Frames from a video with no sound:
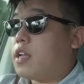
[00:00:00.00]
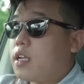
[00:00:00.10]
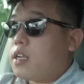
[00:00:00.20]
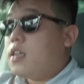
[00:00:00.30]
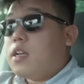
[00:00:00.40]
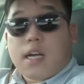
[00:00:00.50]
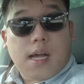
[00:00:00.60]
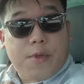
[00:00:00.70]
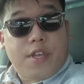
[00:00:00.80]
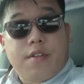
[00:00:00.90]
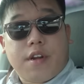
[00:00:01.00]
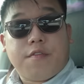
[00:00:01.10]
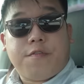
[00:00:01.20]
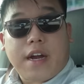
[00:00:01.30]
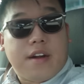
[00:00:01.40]
Like, I'm
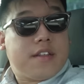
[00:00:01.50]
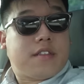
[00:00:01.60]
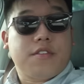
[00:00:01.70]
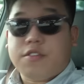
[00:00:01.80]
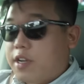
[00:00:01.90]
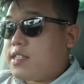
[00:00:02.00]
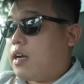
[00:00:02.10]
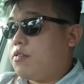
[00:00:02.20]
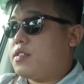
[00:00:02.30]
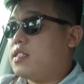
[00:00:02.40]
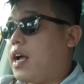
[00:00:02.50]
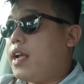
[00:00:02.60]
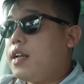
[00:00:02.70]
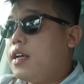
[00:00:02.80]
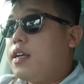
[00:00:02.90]
hearing very little noise
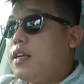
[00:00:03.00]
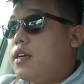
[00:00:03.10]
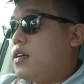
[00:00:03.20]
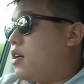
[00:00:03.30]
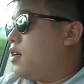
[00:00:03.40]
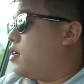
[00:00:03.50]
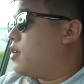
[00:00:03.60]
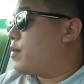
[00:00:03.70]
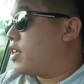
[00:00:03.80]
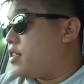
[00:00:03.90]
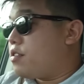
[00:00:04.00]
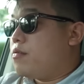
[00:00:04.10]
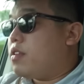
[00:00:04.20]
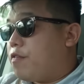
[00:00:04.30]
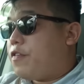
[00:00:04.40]
outside because
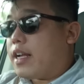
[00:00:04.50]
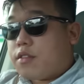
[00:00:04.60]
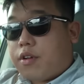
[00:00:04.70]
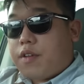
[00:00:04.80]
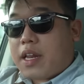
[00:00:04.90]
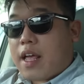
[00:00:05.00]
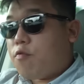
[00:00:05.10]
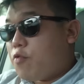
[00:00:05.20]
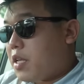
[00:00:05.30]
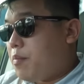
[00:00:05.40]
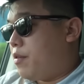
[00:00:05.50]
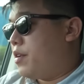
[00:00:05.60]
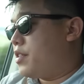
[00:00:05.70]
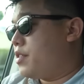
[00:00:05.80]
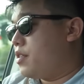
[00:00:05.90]
you, in fact, don't even have wing
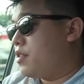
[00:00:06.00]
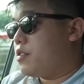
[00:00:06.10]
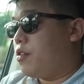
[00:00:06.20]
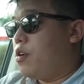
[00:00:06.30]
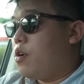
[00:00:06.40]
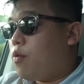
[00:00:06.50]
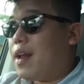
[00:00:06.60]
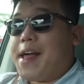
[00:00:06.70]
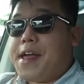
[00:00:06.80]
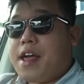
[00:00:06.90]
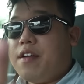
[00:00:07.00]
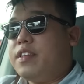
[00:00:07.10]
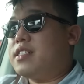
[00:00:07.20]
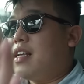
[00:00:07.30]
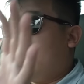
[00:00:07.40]
mirrors. So what I
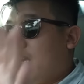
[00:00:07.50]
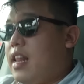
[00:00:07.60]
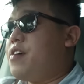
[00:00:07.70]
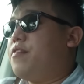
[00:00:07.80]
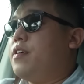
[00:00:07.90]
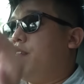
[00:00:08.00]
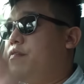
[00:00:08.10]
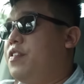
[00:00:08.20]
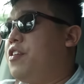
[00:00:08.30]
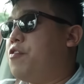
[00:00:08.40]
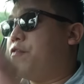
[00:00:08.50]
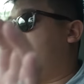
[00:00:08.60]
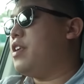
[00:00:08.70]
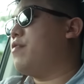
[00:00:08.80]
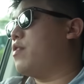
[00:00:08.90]
have is live video
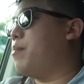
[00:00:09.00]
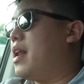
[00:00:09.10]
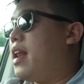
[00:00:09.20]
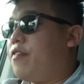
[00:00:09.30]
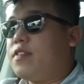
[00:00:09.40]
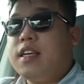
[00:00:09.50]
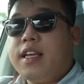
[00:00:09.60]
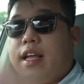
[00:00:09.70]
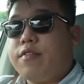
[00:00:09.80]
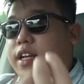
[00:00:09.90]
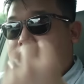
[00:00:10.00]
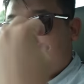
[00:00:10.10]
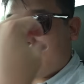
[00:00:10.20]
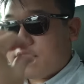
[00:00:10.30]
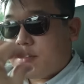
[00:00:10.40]
feed from my left and right.
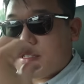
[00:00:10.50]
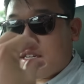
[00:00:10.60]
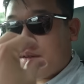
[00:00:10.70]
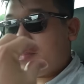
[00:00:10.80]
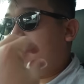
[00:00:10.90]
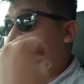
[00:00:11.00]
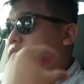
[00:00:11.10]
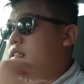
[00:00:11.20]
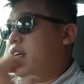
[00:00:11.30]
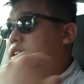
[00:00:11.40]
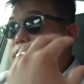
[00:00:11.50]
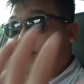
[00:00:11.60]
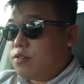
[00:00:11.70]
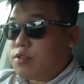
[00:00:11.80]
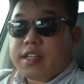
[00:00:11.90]
These are little nubs that
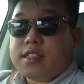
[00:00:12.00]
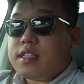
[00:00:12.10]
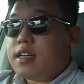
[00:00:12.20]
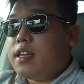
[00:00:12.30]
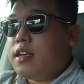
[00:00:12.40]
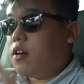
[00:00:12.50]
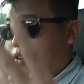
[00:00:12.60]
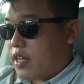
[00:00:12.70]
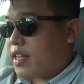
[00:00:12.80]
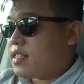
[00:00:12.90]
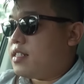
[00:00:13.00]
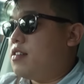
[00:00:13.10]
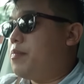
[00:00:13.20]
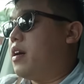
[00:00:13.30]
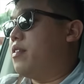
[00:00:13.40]
you can see earlier on the
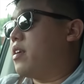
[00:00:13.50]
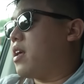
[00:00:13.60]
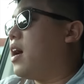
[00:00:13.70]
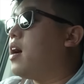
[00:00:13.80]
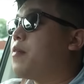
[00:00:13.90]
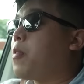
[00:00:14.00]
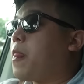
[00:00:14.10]
exterior part of the car.